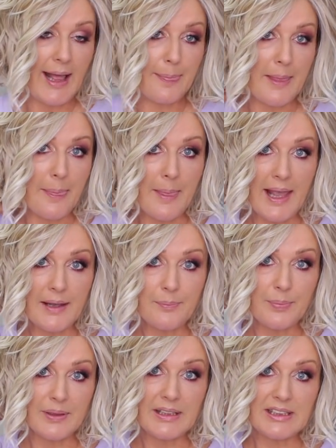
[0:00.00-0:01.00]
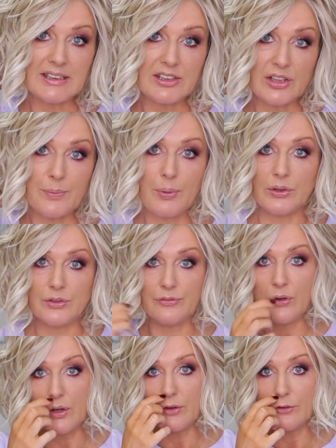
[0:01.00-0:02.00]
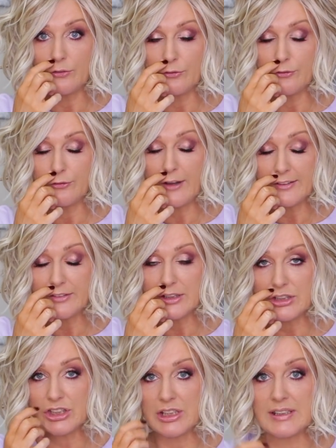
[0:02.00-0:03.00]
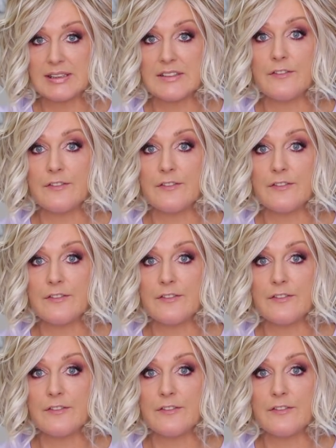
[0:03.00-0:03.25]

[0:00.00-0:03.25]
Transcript: and the nape is three point five inches,